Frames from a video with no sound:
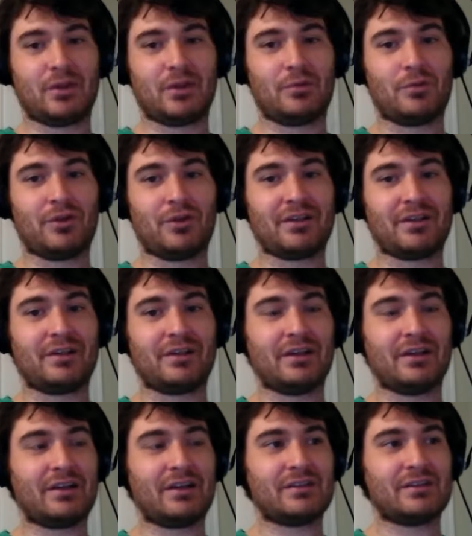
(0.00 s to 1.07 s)
morning.
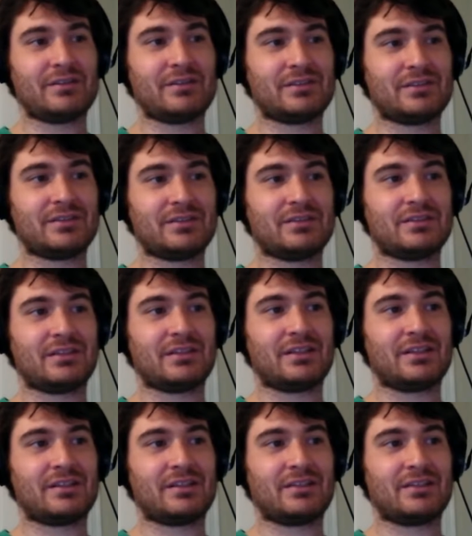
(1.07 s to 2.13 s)
It's
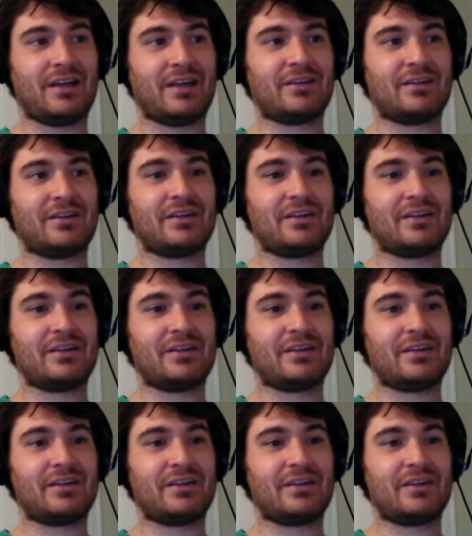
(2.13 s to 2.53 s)
Saturday to